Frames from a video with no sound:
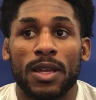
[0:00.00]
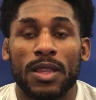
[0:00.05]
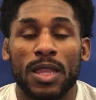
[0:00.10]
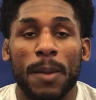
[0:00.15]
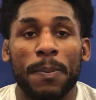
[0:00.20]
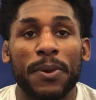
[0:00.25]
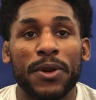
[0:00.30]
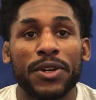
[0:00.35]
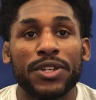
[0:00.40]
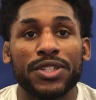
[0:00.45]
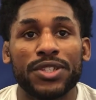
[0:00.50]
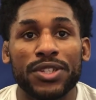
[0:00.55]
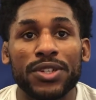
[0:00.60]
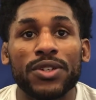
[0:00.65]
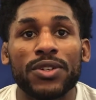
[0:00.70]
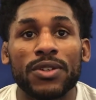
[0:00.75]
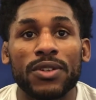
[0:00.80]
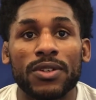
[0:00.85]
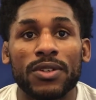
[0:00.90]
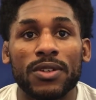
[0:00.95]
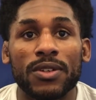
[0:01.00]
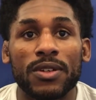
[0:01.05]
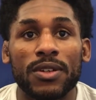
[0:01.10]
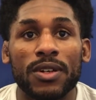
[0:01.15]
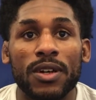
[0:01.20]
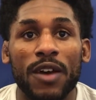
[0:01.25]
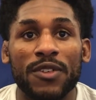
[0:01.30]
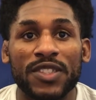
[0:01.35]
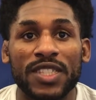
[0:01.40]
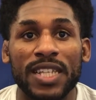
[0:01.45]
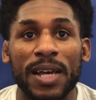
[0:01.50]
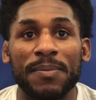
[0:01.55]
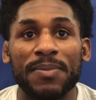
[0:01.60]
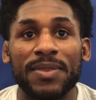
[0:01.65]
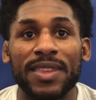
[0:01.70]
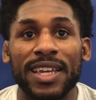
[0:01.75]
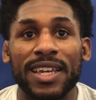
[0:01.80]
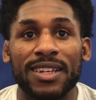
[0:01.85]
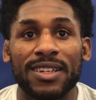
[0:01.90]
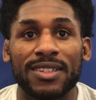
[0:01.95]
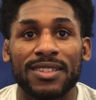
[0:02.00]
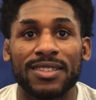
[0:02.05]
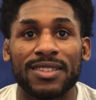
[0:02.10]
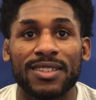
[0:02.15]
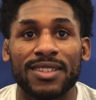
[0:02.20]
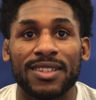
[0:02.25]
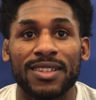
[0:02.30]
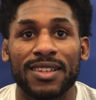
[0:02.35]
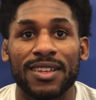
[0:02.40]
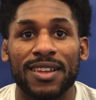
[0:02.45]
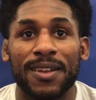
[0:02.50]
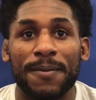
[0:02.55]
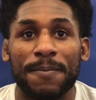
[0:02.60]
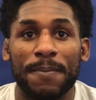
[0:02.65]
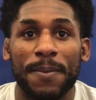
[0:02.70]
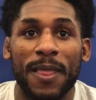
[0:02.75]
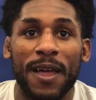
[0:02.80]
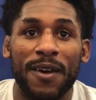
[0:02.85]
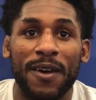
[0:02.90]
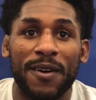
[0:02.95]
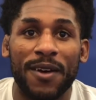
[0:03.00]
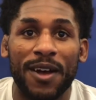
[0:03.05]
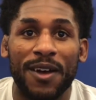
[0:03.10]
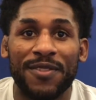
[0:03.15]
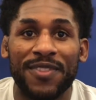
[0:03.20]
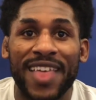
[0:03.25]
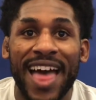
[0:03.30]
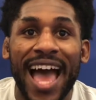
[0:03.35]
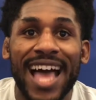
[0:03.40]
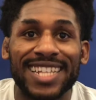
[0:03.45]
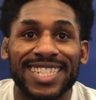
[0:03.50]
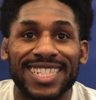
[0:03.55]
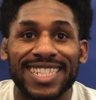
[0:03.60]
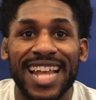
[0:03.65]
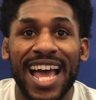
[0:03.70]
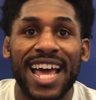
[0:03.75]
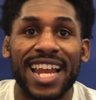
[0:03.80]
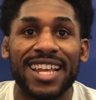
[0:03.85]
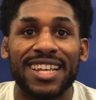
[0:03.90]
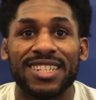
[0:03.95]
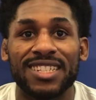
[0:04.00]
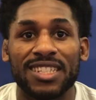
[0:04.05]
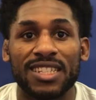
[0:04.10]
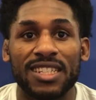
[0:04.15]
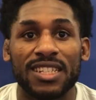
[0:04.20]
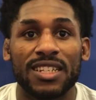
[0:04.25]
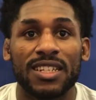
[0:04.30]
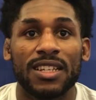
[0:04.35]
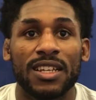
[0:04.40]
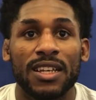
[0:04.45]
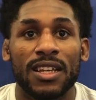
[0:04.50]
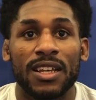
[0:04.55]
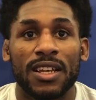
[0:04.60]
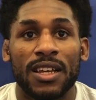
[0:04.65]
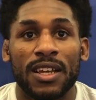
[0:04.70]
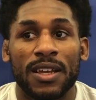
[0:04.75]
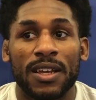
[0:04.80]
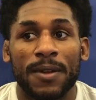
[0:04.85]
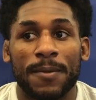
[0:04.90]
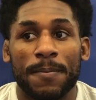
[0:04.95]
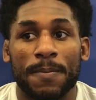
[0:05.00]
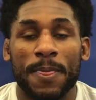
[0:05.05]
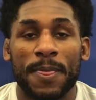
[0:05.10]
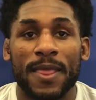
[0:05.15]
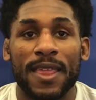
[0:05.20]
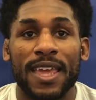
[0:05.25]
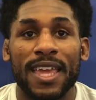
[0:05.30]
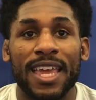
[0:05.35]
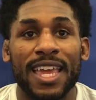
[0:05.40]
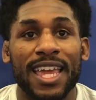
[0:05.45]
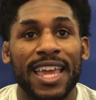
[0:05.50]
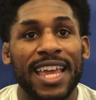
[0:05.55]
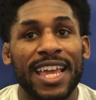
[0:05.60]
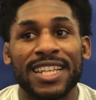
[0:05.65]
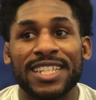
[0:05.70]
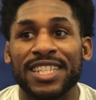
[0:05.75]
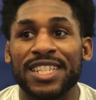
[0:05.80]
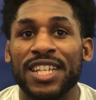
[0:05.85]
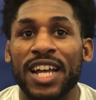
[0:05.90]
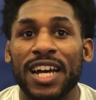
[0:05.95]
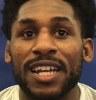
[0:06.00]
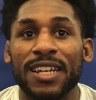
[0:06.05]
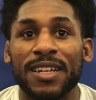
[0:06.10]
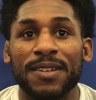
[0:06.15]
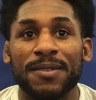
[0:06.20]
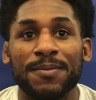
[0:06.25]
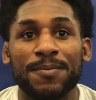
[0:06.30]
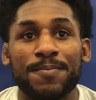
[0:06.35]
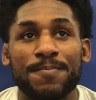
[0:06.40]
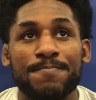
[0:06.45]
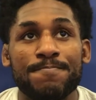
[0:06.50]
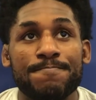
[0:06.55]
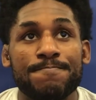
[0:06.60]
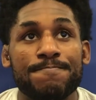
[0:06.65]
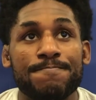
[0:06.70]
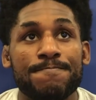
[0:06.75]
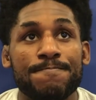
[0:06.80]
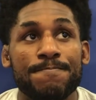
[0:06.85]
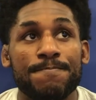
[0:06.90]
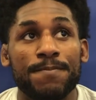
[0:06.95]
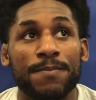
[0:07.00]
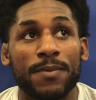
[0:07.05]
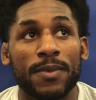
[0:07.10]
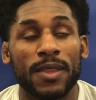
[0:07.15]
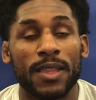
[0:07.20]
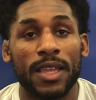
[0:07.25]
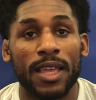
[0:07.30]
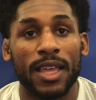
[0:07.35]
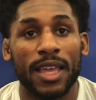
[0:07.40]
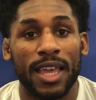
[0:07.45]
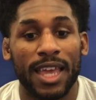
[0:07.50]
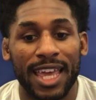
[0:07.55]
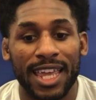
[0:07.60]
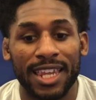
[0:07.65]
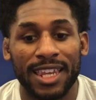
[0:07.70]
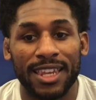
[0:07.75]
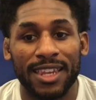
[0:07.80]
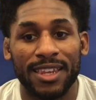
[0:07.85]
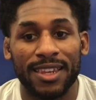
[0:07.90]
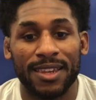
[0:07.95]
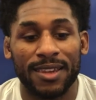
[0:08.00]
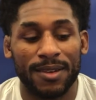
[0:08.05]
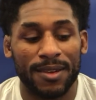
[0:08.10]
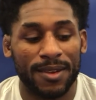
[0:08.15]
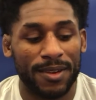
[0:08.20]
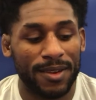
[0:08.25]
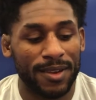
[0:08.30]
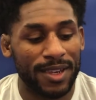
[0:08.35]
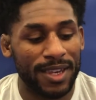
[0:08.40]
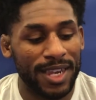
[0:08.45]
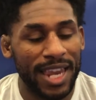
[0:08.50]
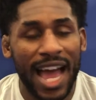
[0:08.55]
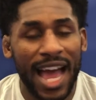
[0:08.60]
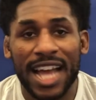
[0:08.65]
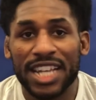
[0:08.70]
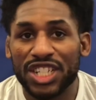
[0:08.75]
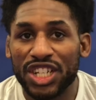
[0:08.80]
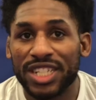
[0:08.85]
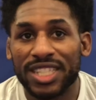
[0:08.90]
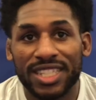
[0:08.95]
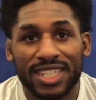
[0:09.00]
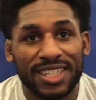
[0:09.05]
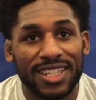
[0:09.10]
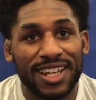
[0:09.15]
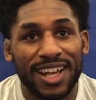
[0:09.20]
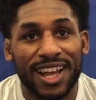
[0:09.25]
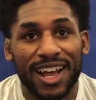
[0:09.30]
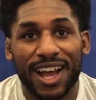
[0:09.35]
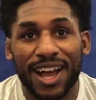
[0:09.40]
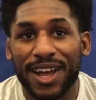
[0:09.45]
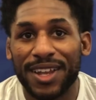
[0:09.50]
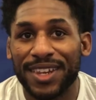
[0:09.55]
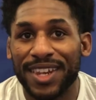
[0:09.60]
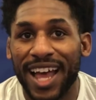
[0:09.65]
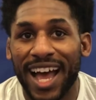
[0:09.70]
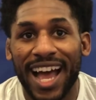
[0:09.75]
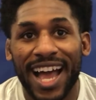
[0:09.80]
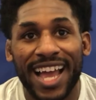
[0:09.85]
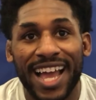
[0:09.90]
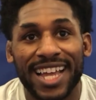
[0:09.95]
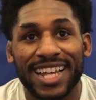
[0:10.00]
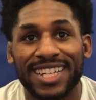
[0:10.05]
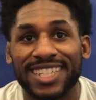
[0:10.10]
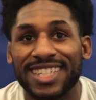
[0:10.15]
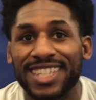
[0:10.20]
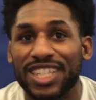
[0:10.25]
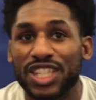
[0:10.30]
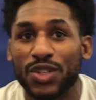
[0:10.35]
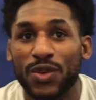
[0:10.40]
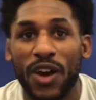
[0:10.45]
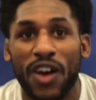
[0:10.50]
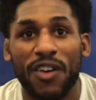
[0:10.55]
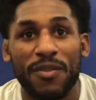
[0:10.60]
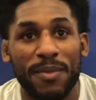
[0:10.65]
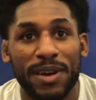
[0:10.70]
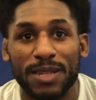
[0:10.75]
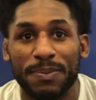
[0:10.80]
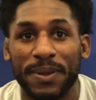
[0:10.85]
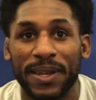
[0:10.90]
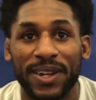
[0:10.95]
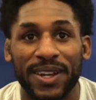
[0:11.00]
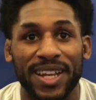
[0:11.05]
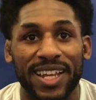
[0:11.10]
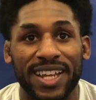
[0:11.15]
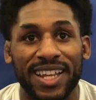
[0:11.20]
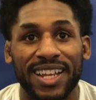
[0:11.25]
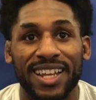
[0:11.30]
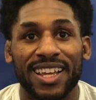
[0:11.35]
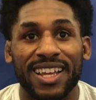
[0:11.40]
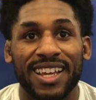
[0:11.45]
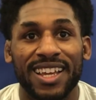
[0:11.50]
the pursuit of something of that status is done in not just a 9 to 12 month period.